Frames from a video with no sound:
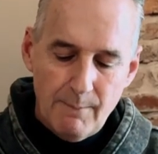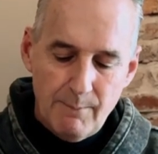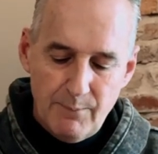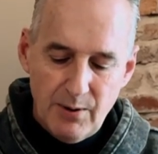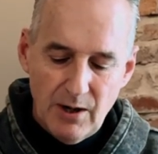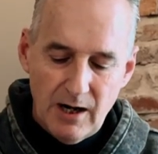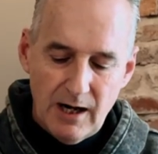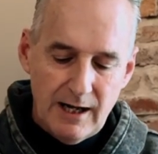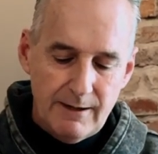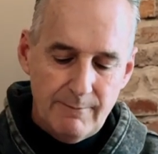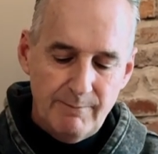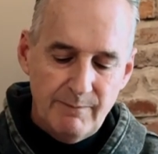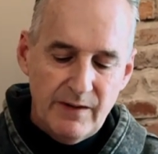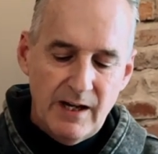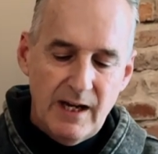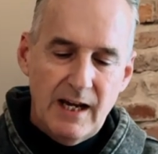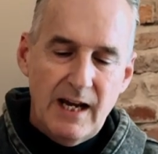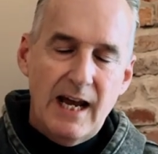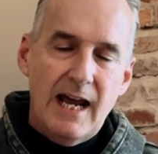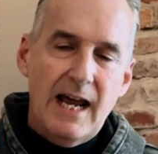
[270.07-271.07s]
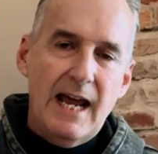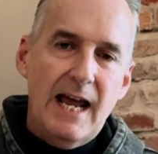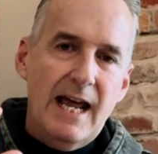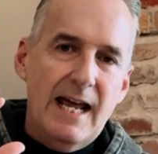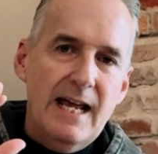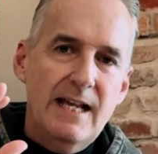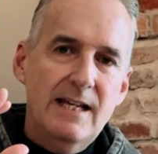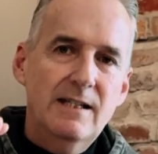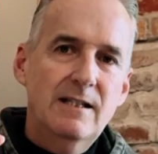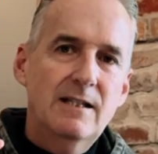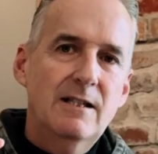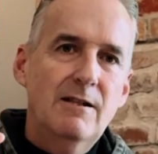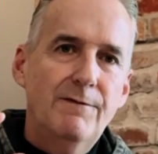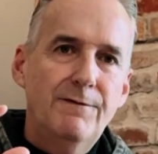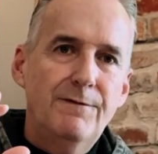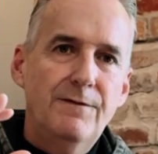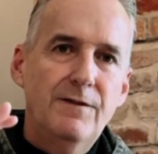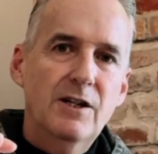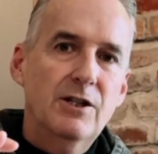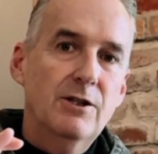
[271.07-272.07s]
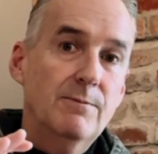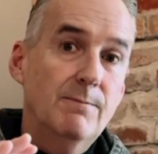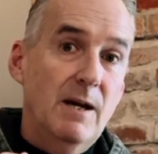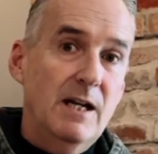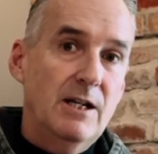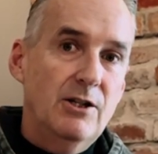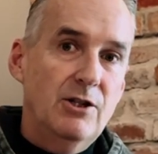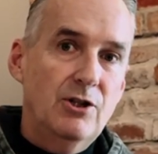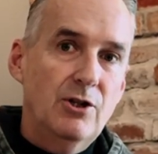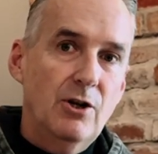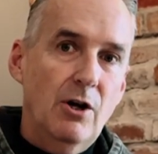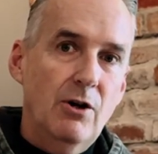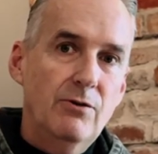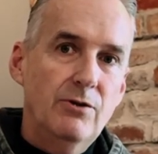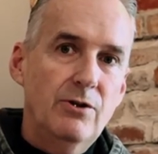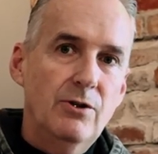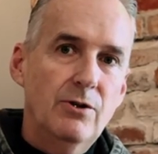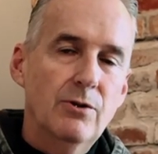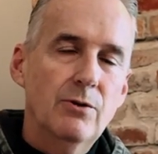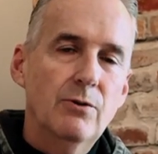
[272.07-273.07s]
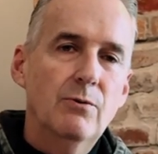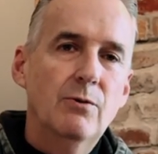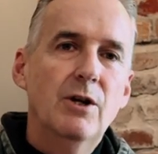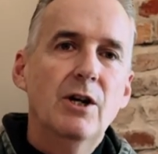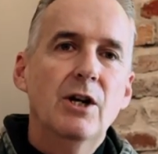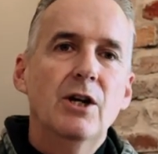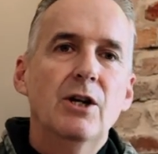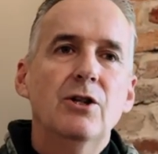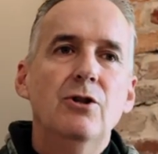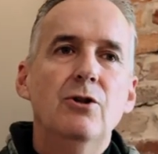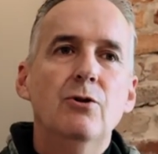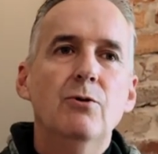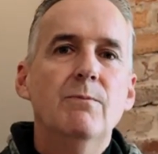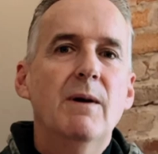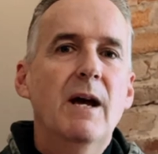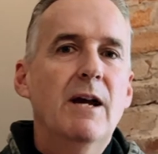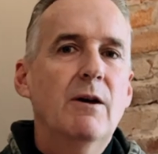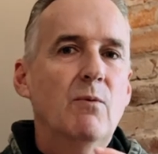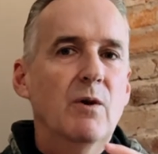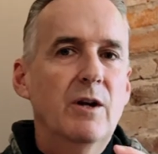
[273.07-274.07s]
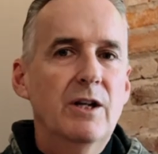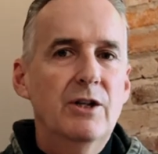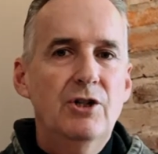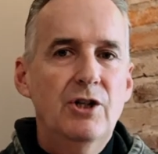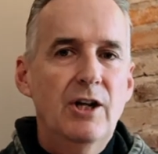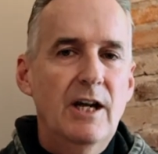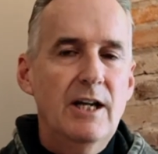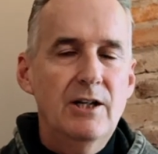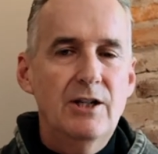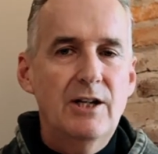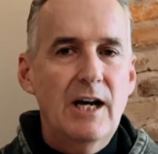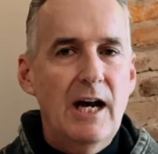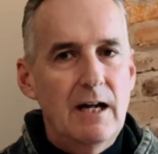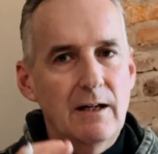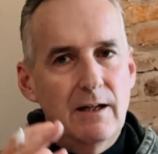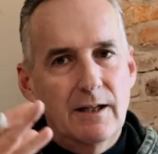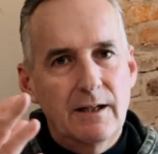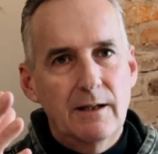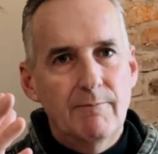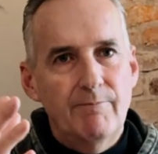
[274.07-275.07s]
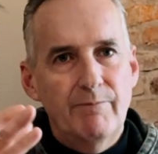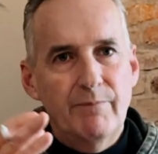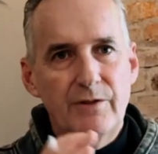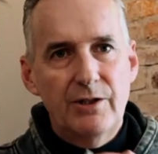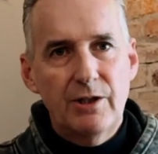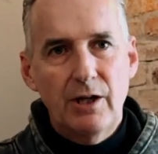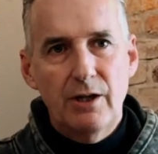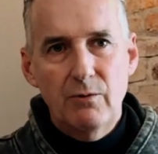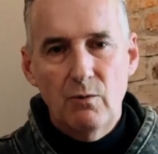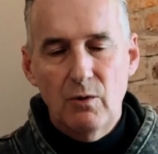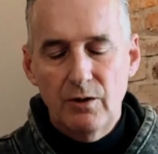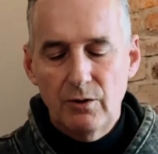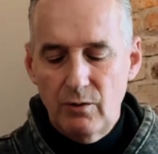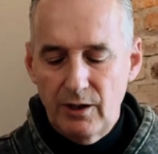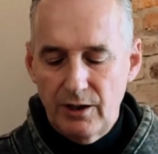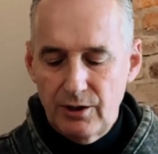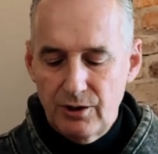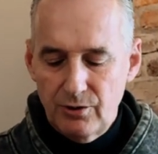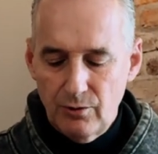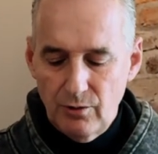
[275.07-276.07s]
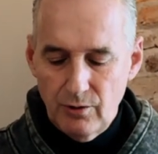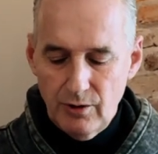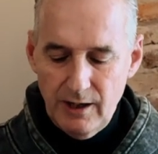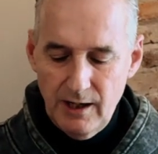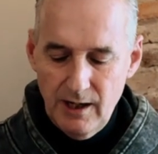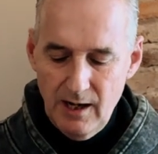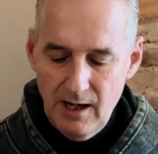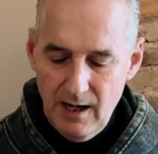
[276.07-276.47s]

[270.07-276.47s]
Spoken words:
But as the fish may show you, you may want to change out. Like, I'll tell you one quick story.